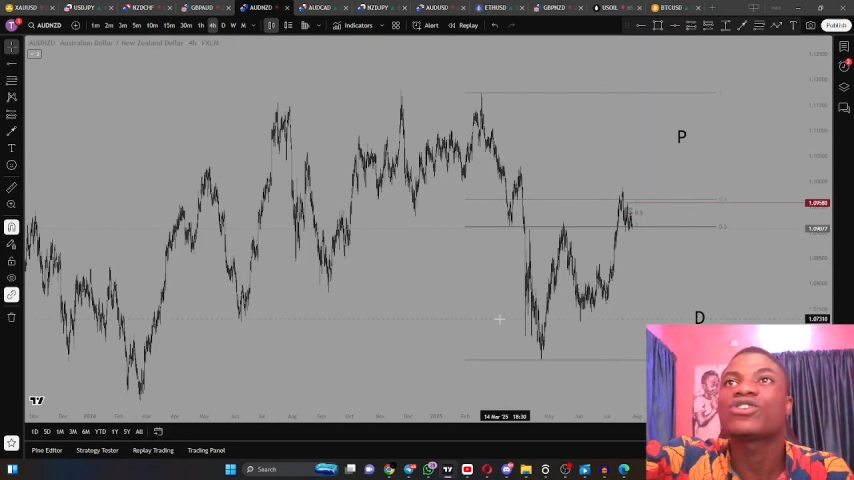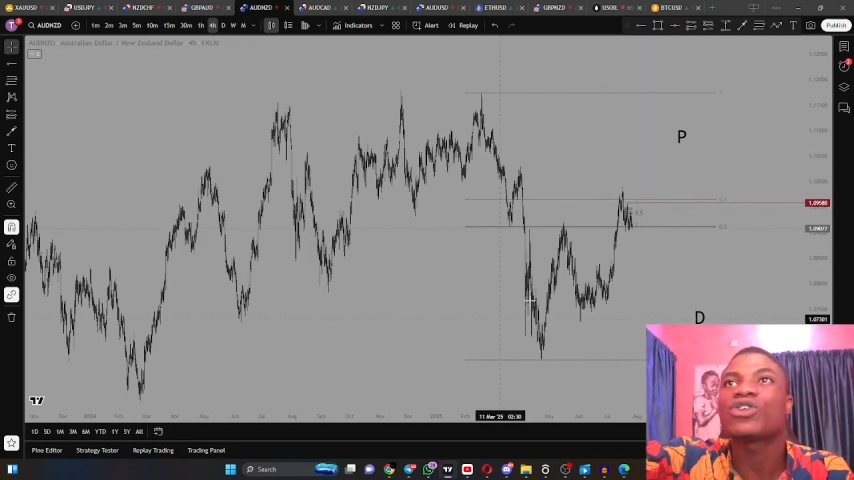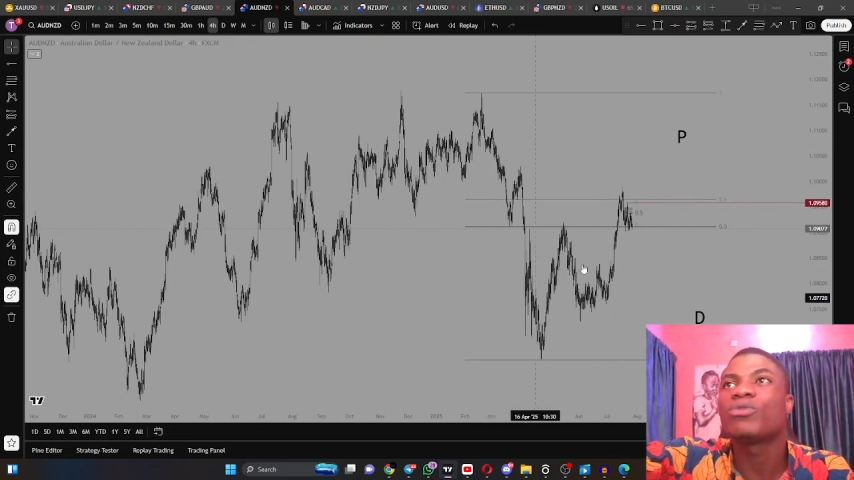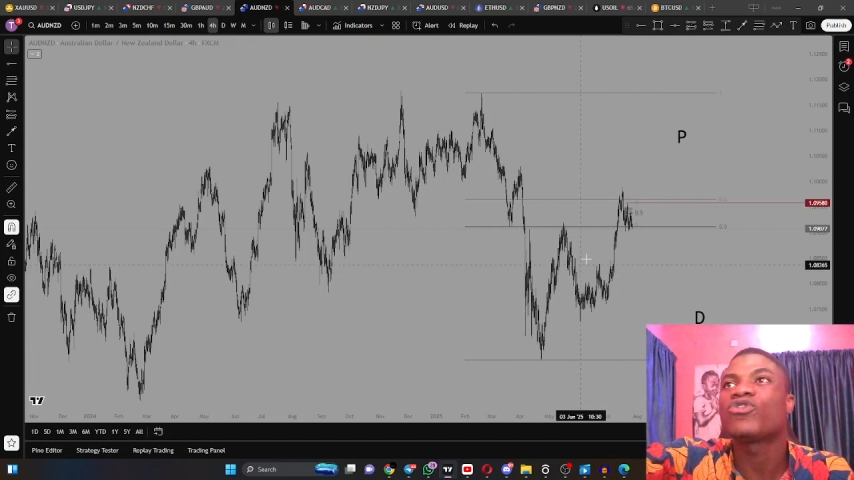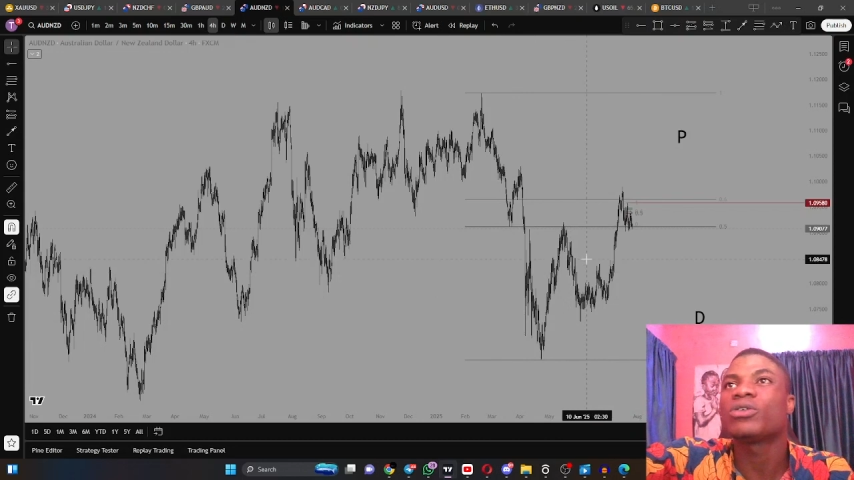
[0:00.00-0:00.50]
is
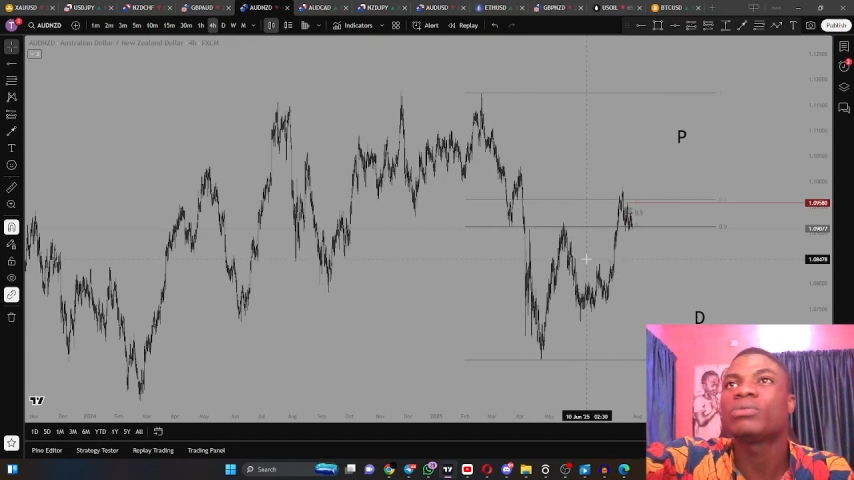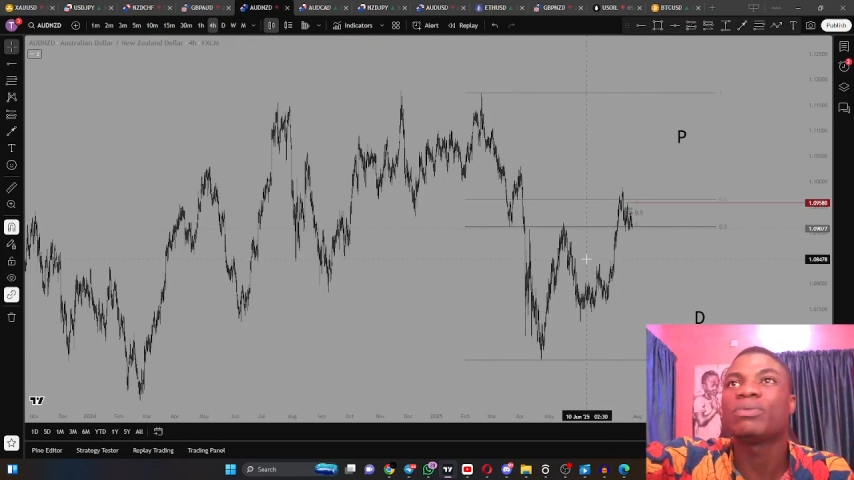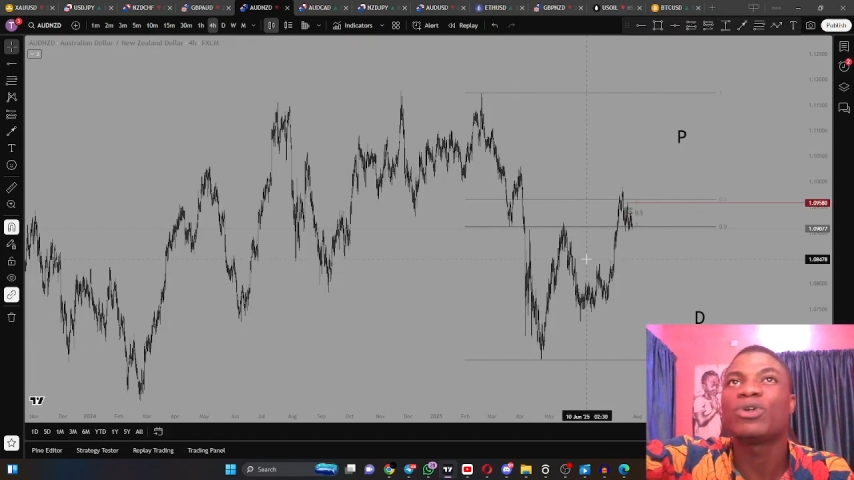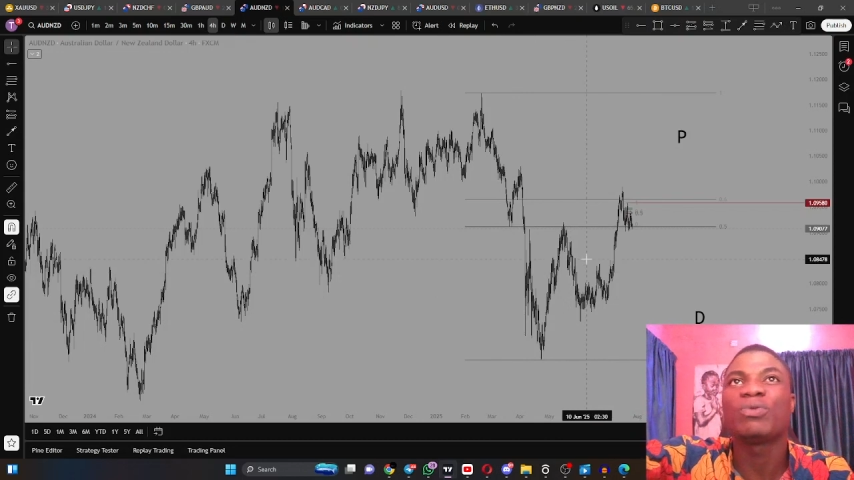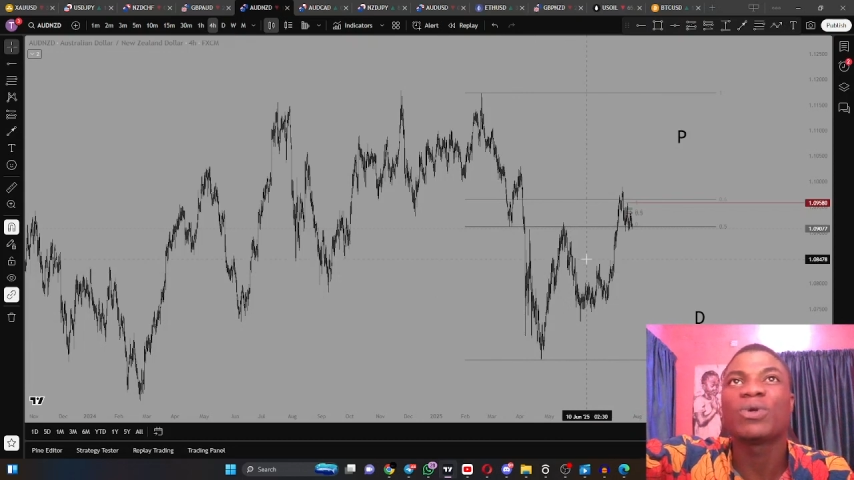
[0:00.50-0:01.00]
coming from
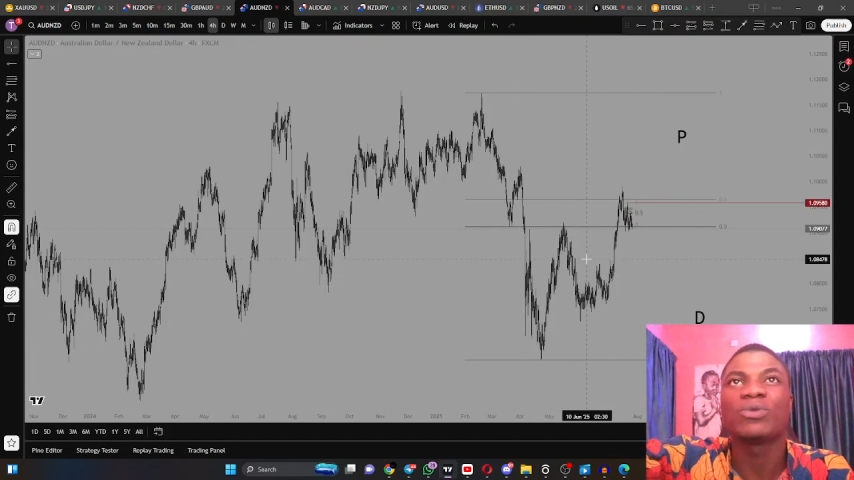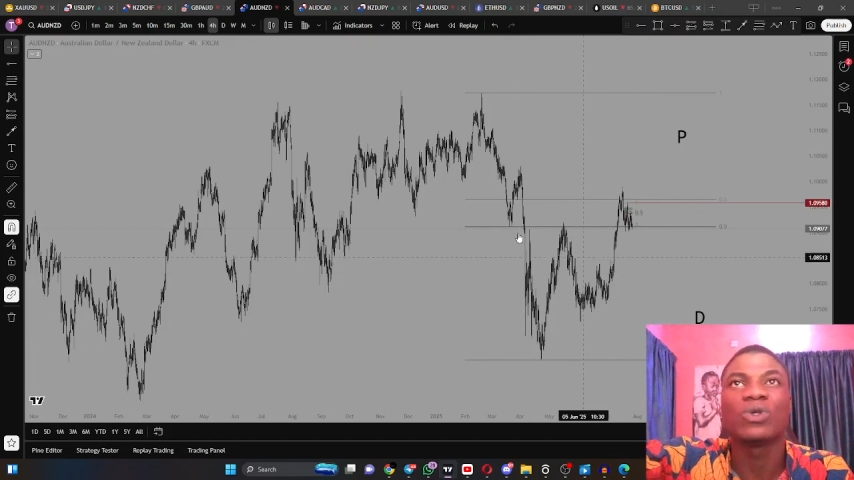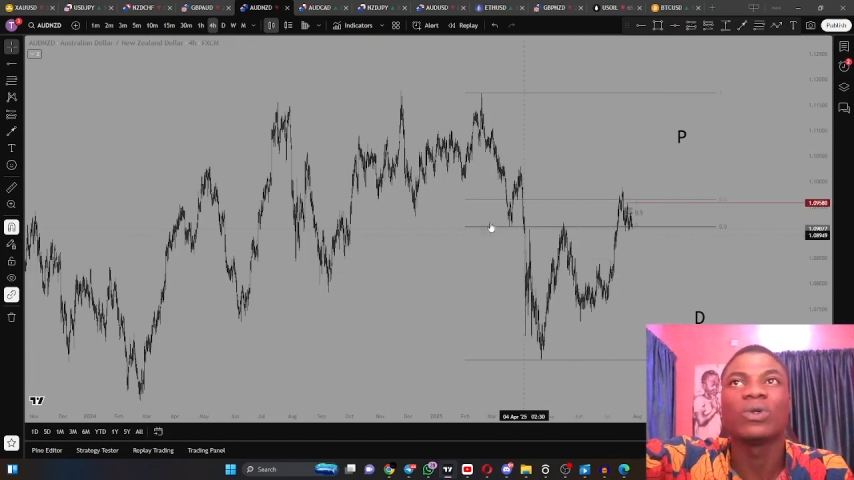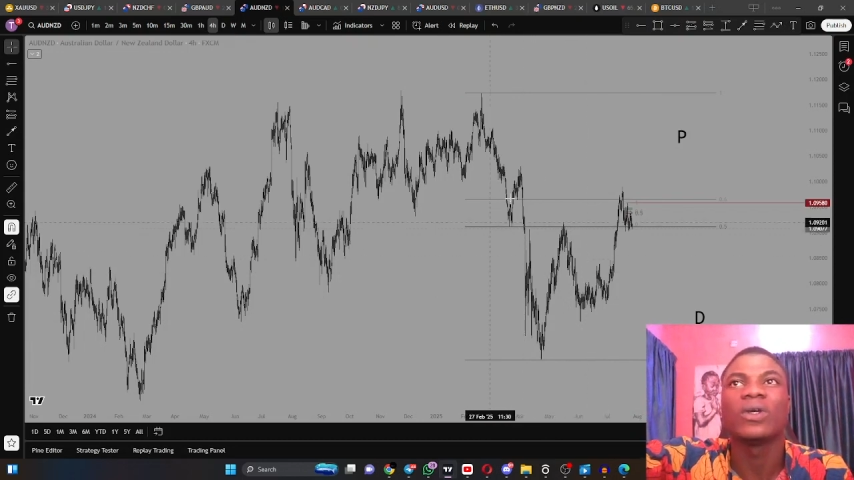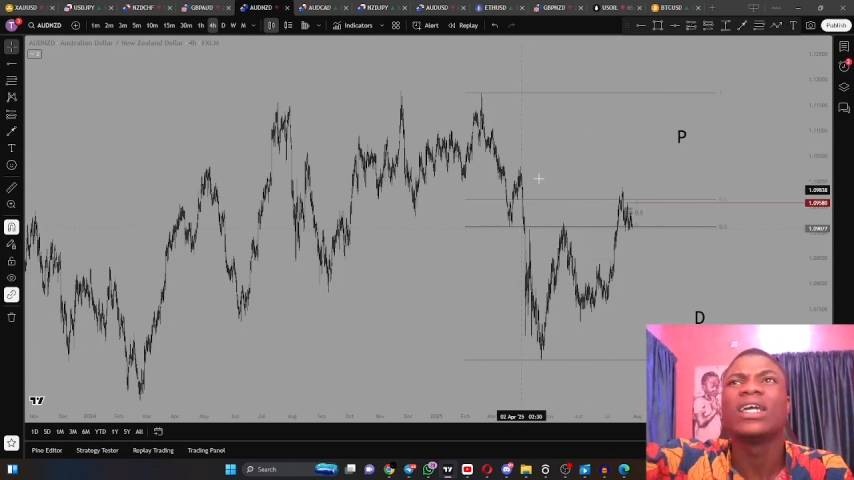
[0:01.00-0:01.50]
the premium
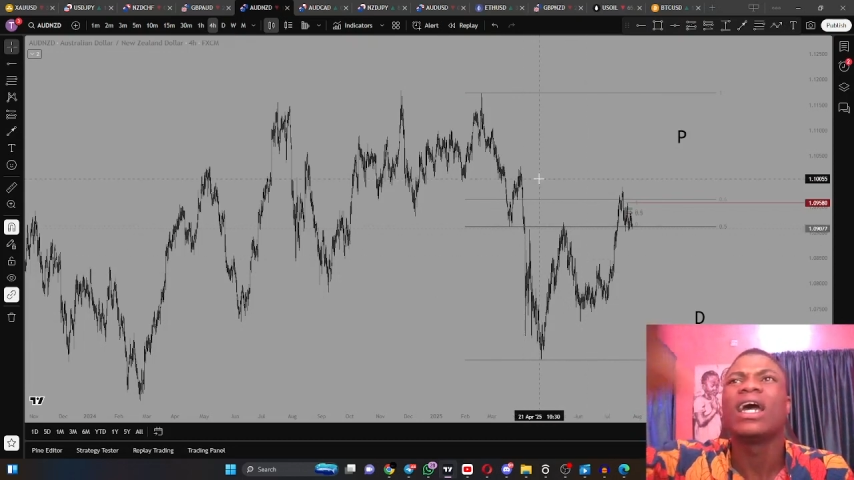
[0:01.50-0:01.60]
zone.